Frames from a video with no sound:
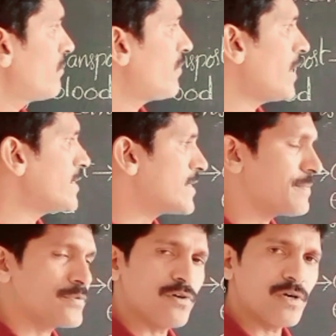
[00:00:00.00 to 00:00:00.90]
5
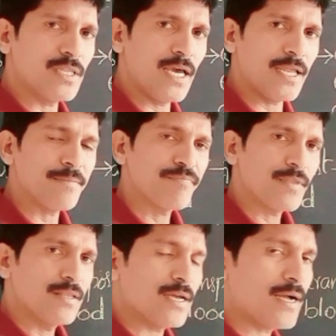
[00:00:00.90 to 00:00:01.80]
steps are there.
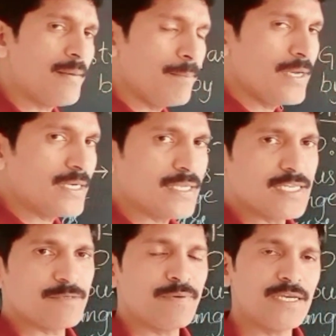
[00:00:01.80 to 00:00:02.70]
The complete
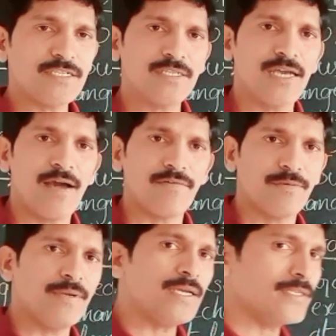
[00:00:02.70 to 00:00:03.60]
respiration have
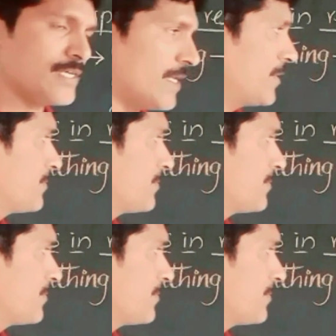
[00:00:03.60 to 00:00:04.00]
to be done.